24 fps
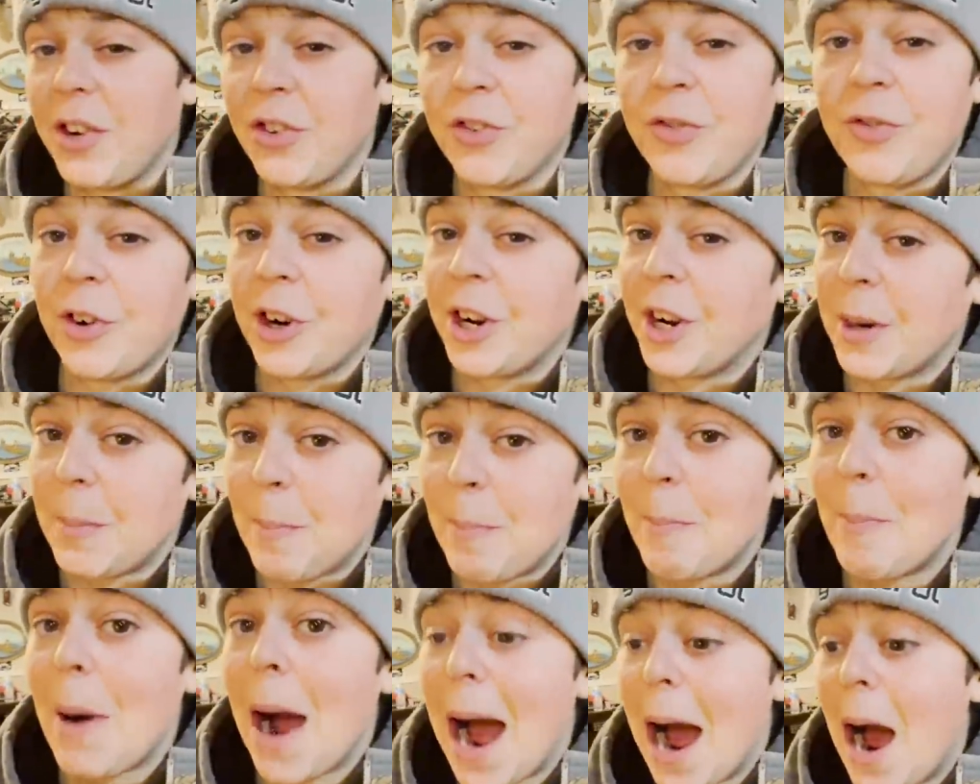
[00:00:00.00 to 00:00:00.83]
is
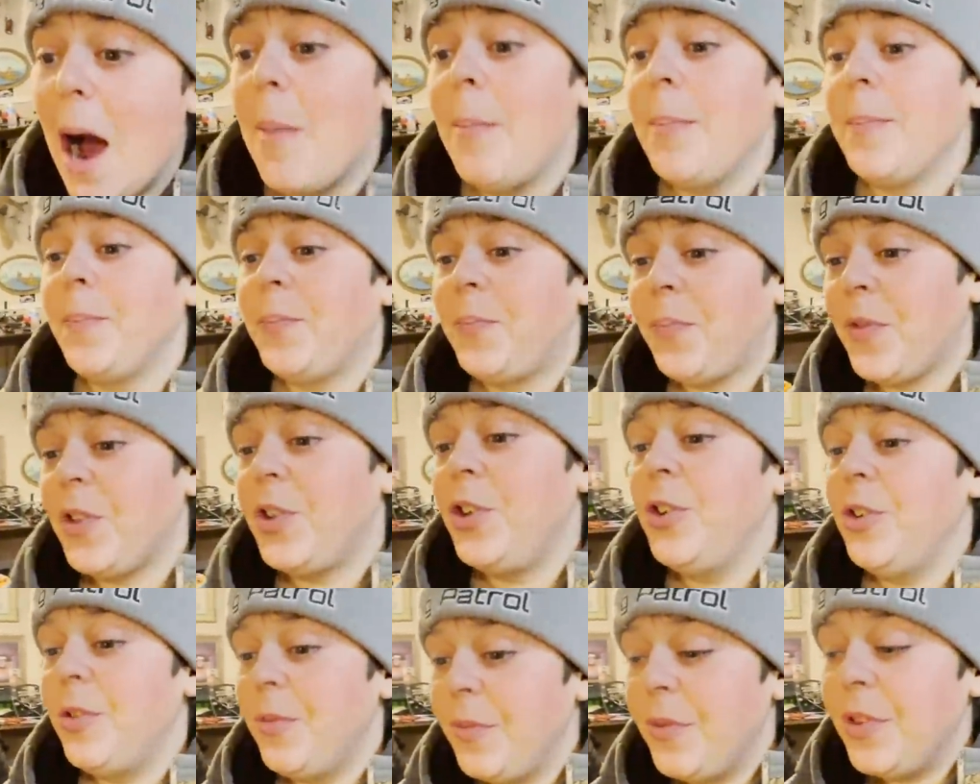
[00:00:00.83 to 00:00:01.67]
freaking bomb. Is
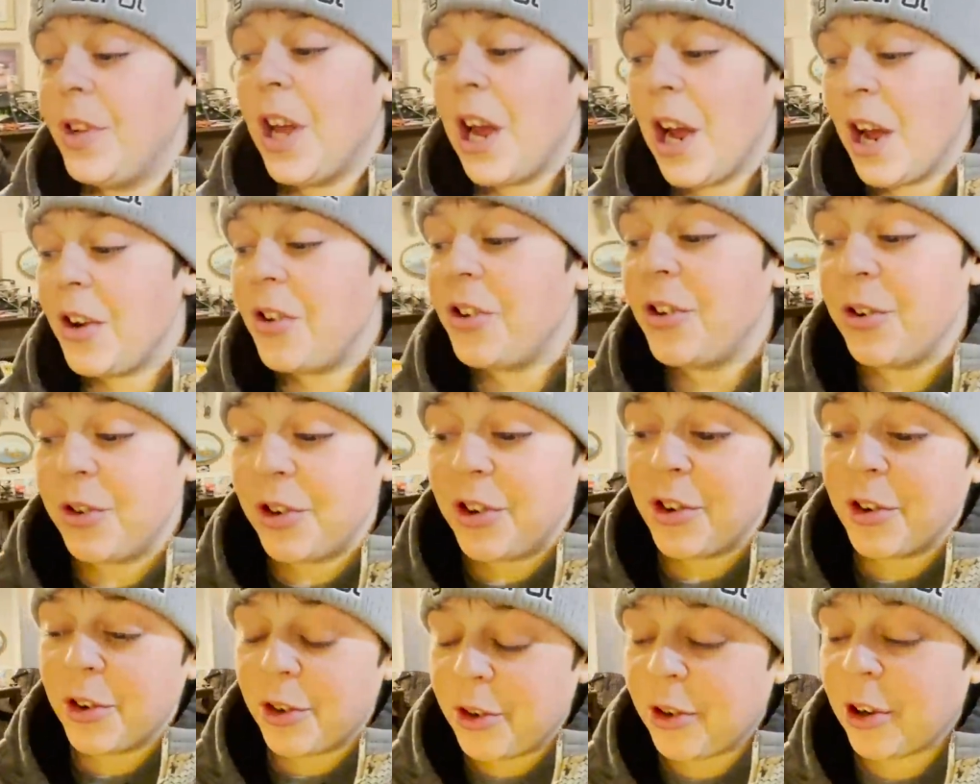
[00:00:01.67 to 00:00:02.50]
really? Yeah,
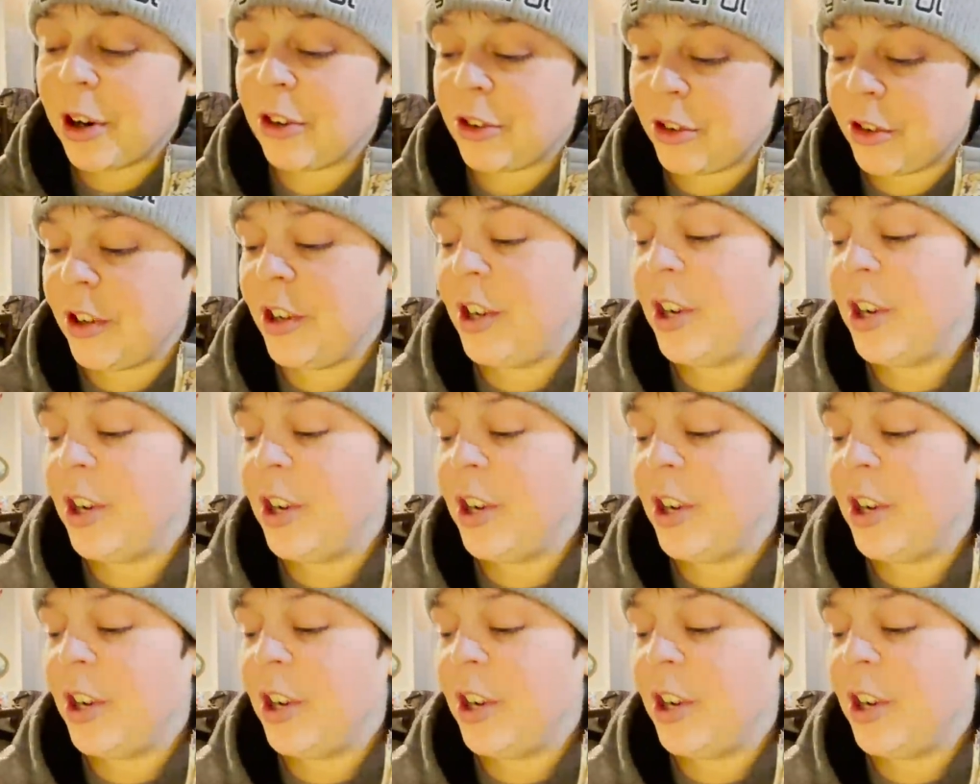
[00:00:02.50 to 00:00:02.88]
dude, you crushed it.